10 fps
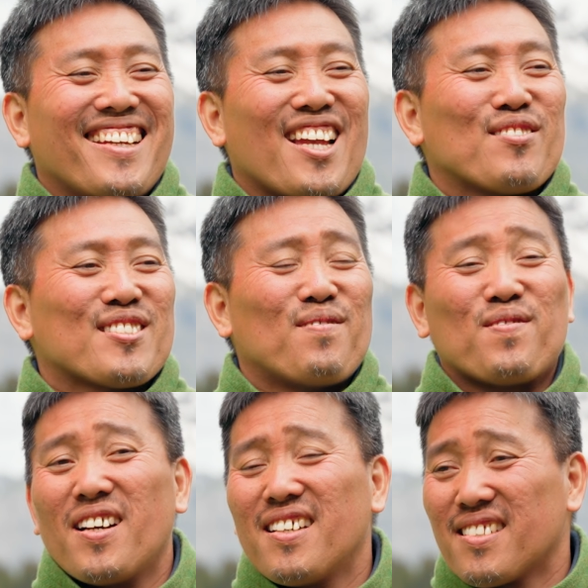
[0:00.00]
Having some
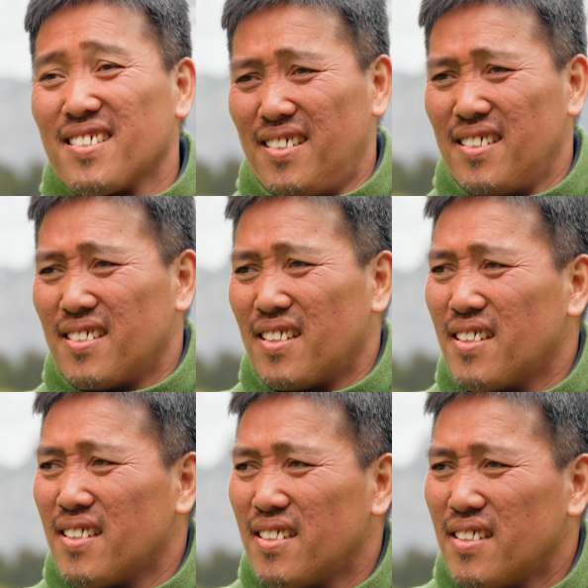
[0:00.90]
fun
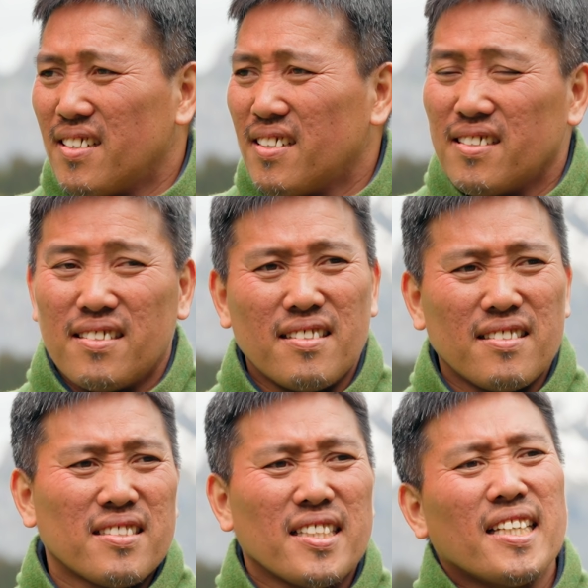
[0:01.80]

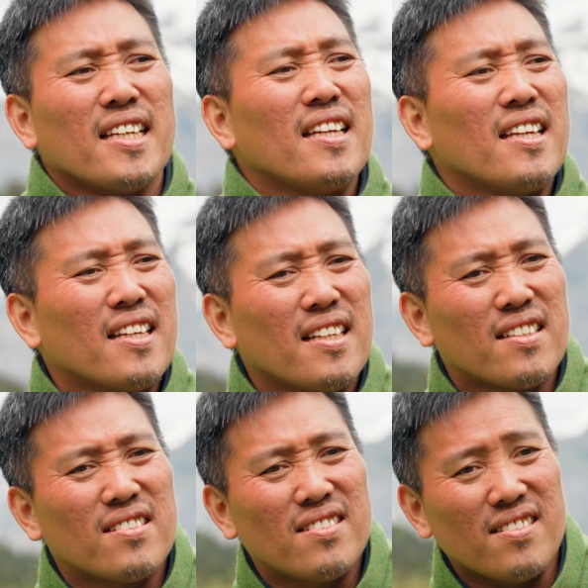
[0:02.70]

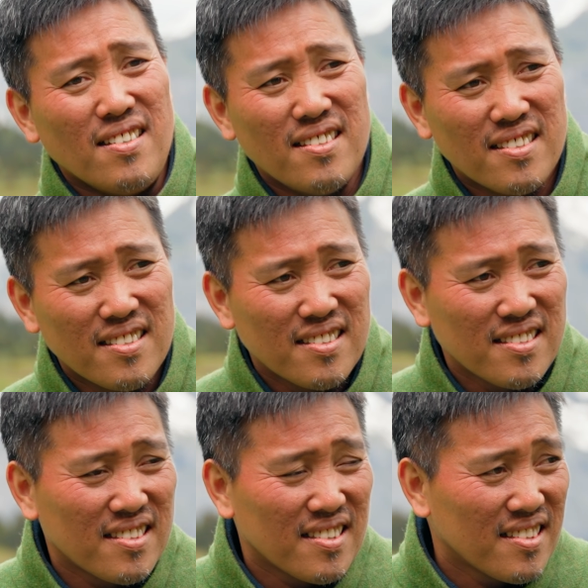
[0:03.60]
singing, or
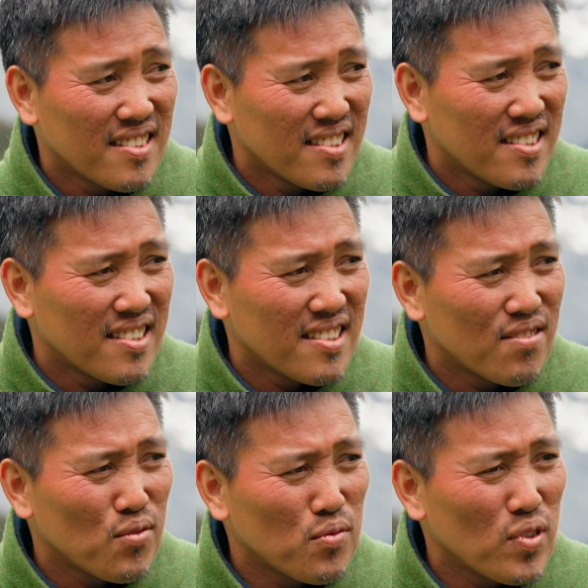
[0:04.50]
you know,
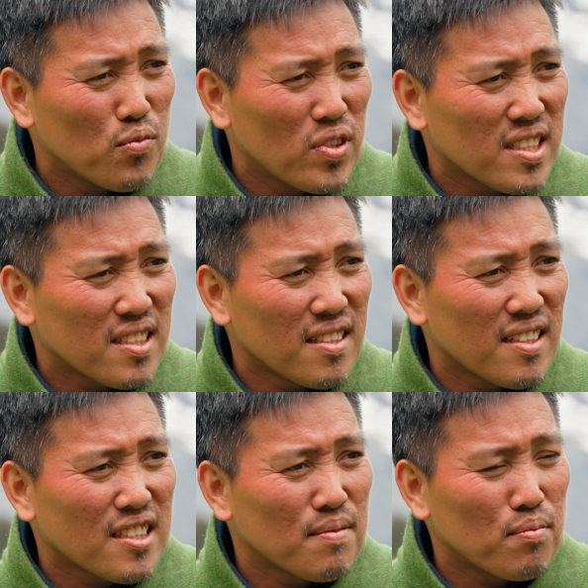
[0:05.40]
we're
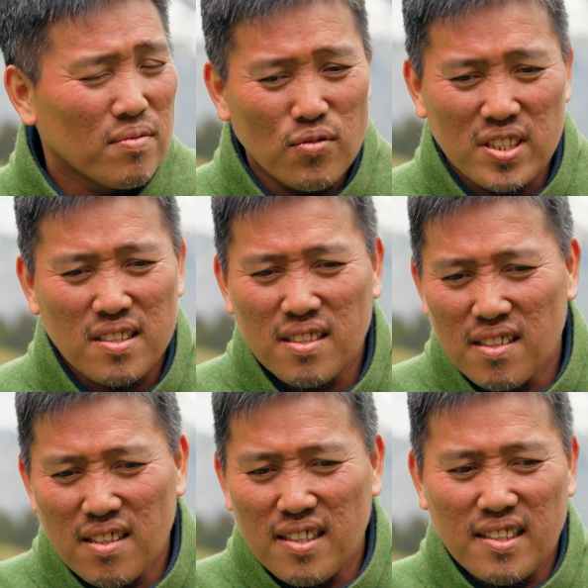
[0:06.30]
just
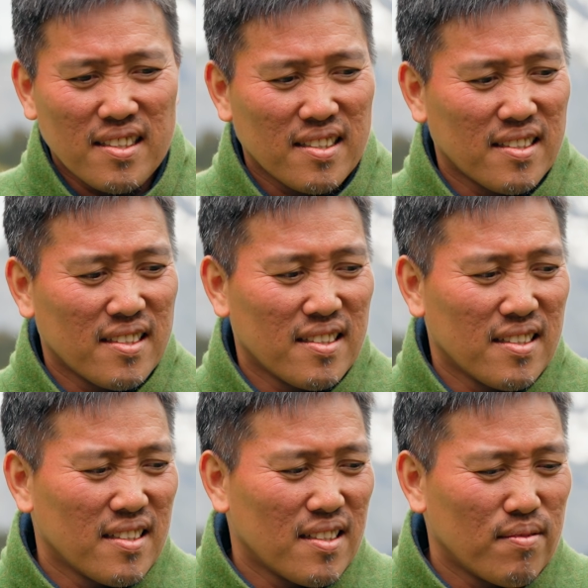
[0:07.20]
like
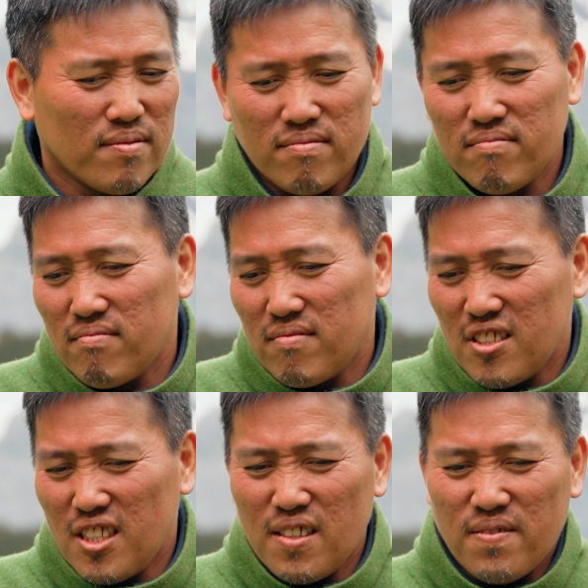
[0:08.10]

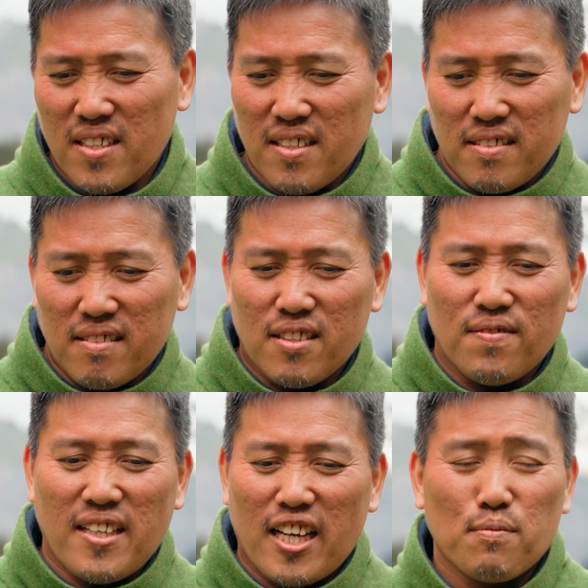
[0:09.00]
living
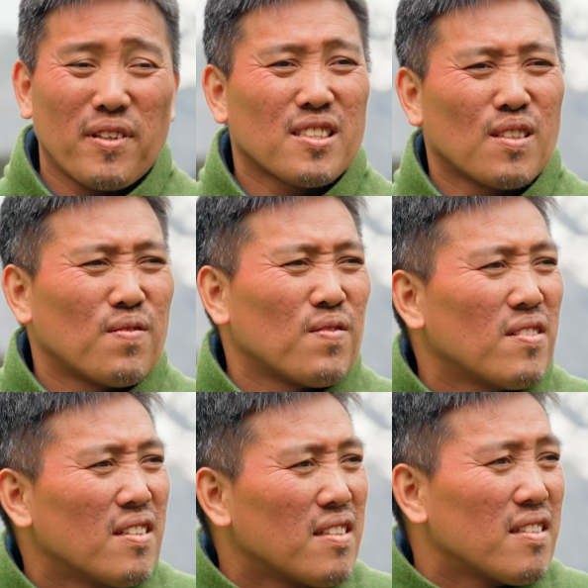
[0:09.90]
different aspects of
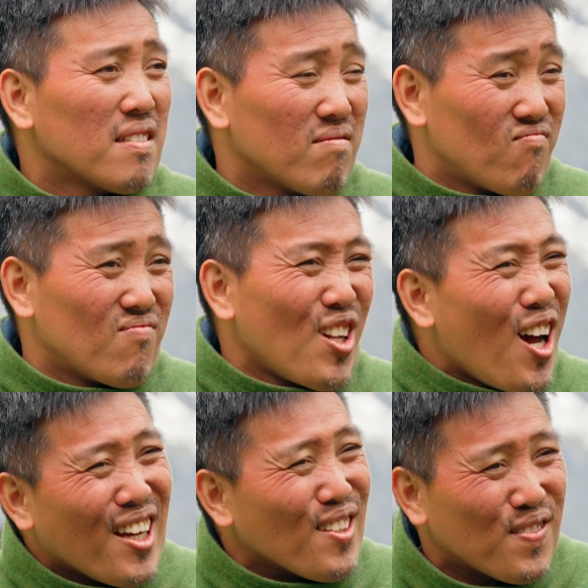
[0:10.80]

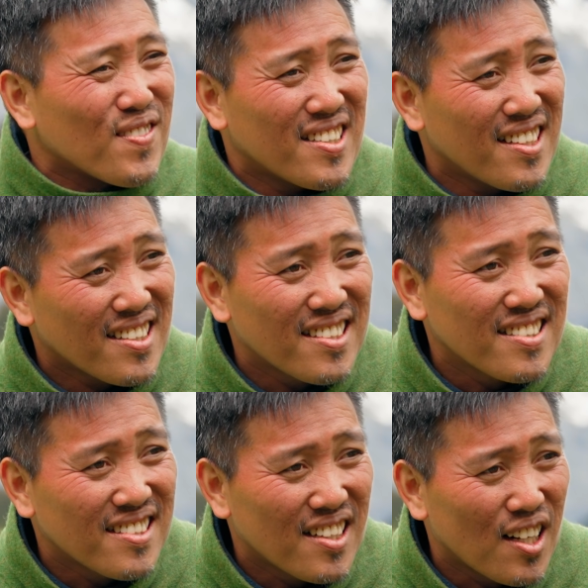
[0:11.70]
life, you know,
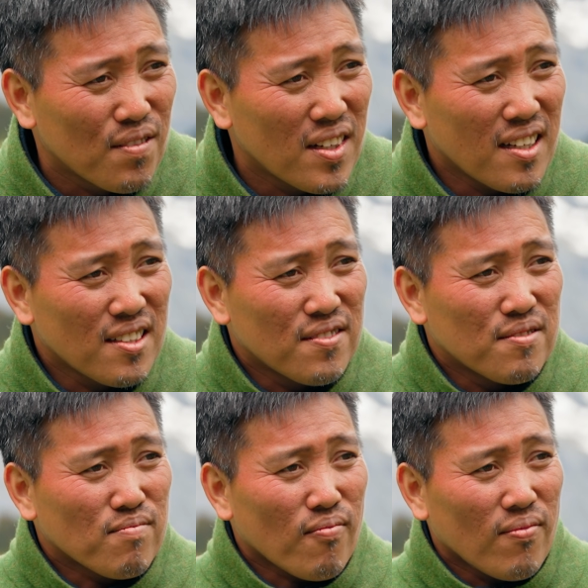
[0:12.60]
of life.
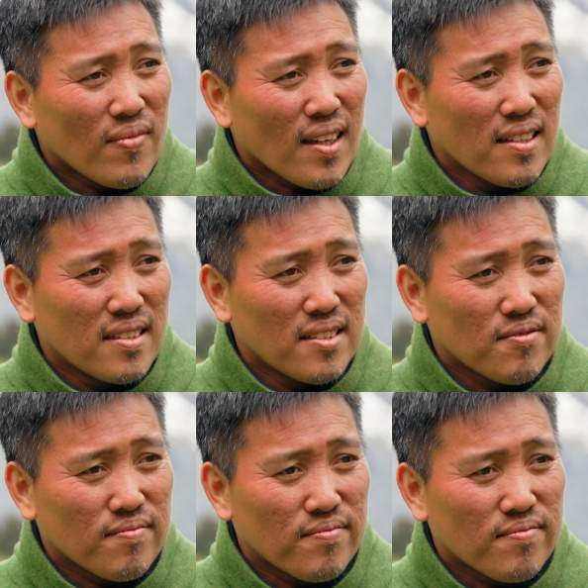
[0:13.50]
You know.
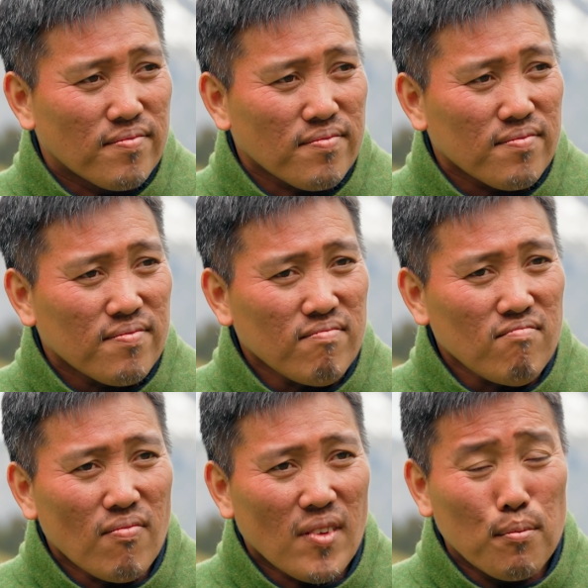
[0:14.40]

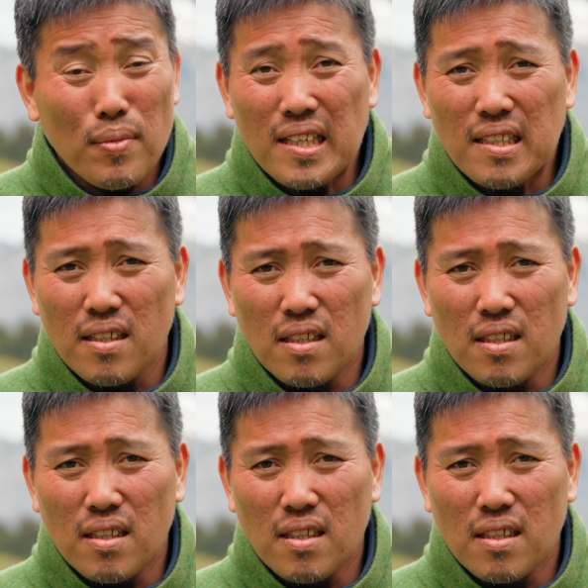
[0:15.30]
But